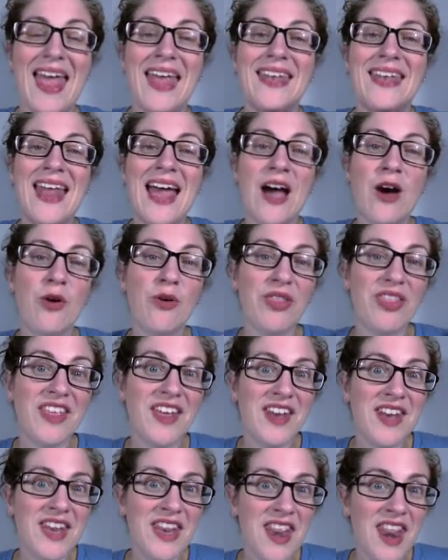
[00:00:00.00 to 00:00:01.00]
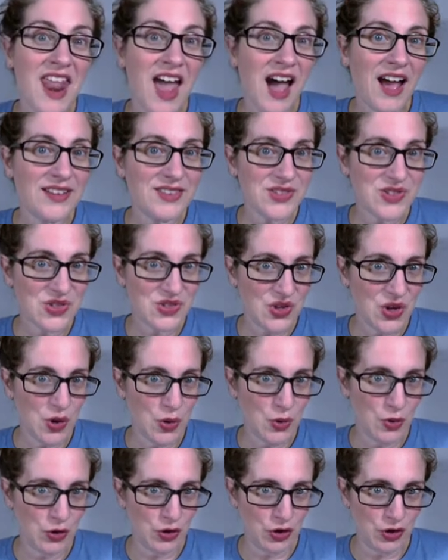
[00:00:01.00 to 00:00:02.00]
Now, the not
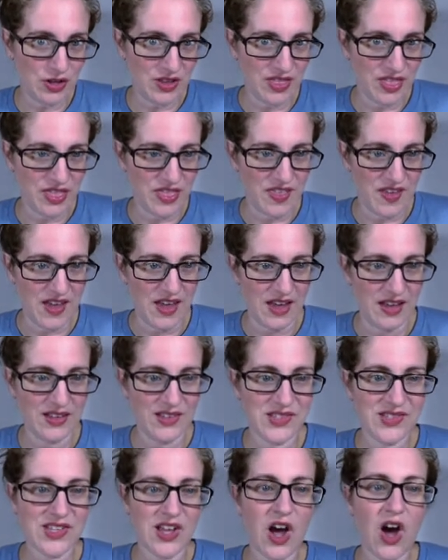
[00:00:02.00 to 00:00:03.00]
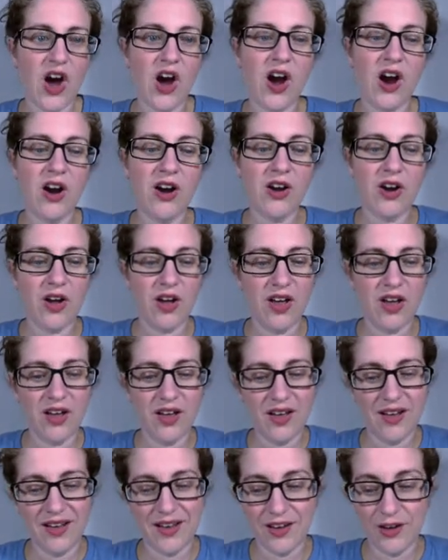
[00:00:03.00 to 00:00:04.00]
so good things are, uh,
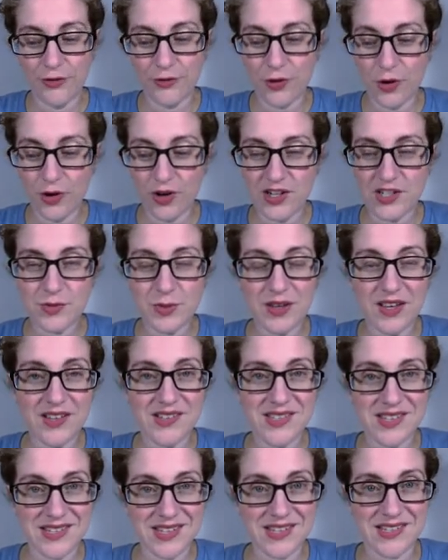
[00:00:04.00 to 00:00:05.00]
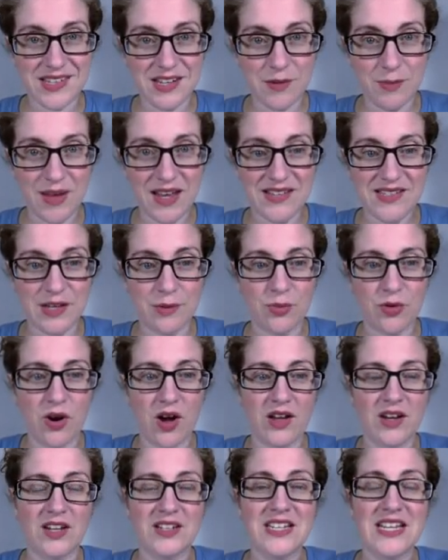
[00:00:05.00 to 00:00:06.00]
of course, because this is an amazing
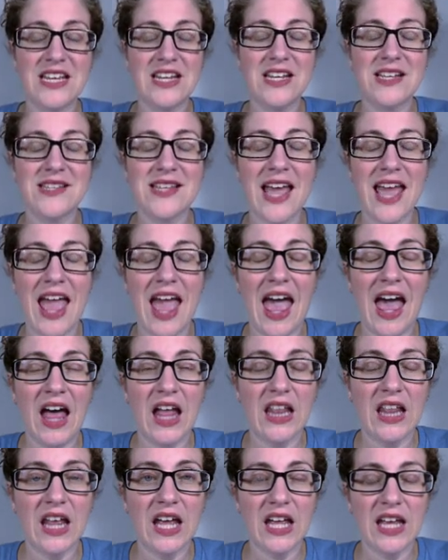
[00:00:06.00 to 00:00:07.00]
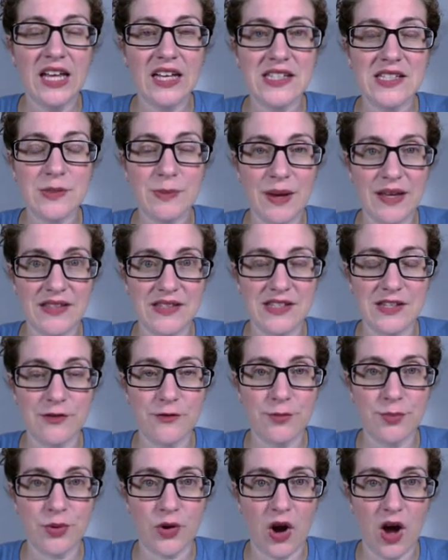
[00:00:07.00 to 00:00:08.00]
product, it is a hella
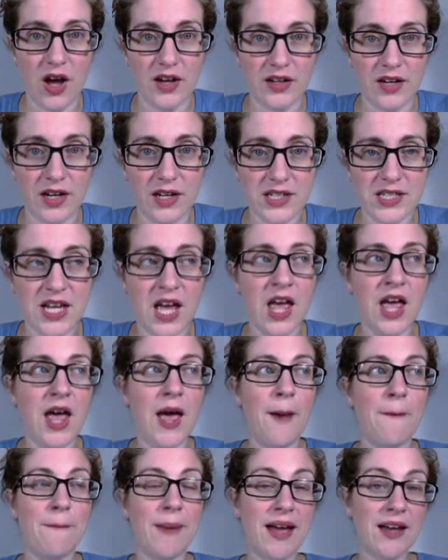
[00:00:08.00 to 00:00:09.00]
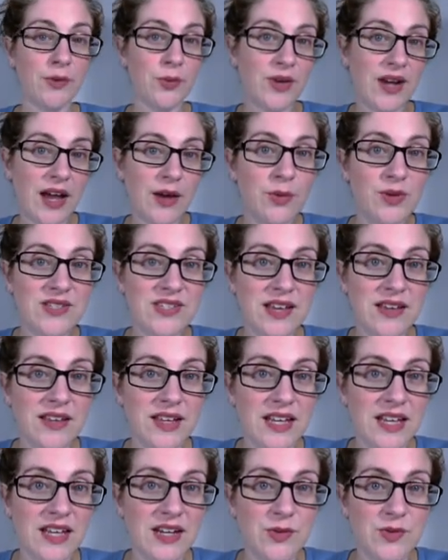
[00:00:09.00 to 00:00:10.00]
expensive product. Back when I was
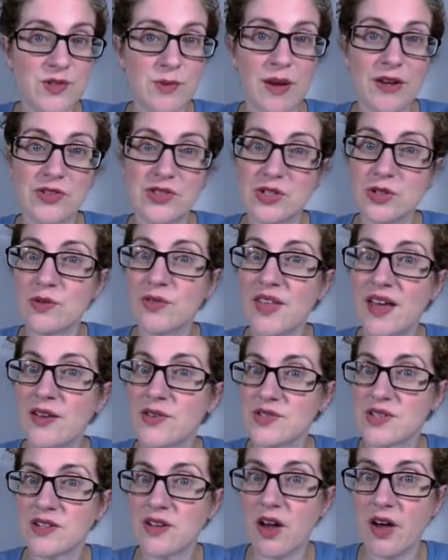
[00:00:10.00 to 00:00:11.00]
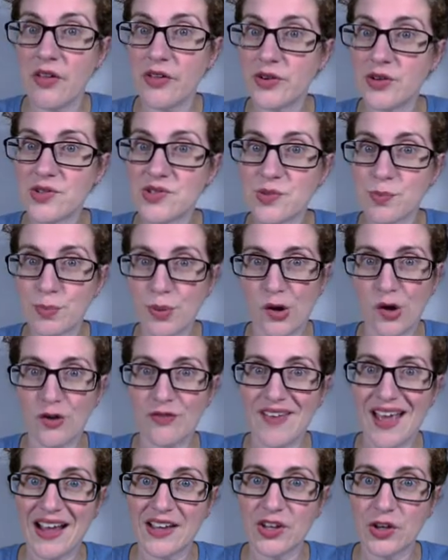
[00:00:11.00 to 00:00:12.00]
selling it, it was about $2,000 per
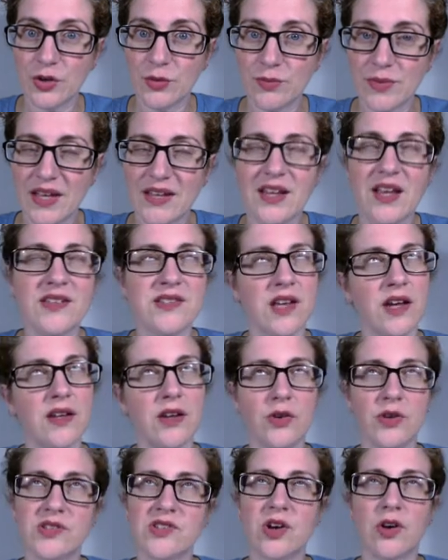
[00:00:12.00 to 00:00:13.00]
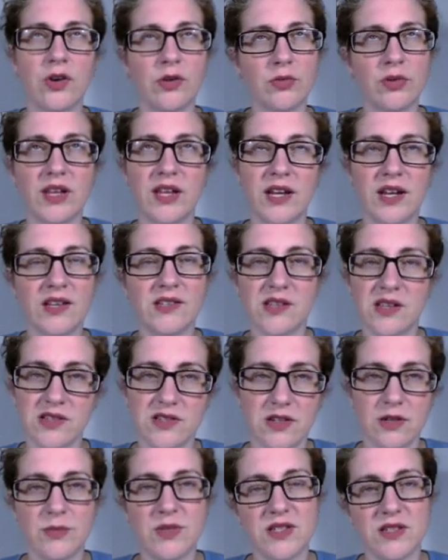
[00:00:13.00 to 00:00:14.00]
vacuum. And yes, I know it's a home cleaning
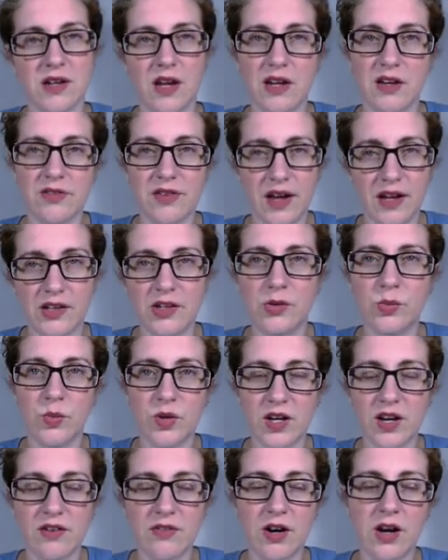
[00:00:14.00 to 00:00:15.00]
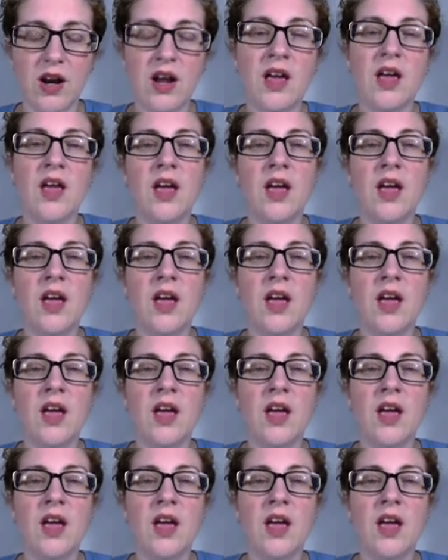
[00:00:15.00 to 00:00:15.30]
system, it's not a vacuum, whatever.